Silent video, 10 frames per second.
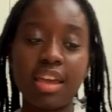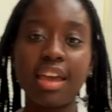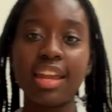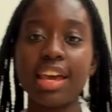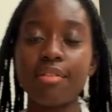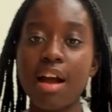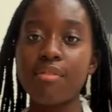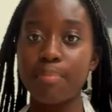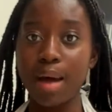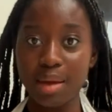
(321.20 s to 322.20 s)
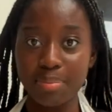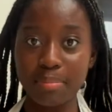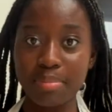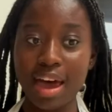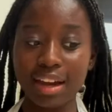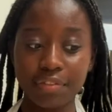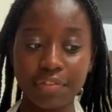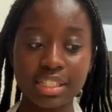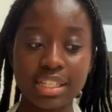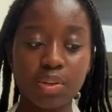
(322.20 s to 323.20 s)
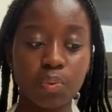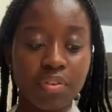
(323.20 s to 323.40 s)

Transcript: In here I have a piping bag fitted with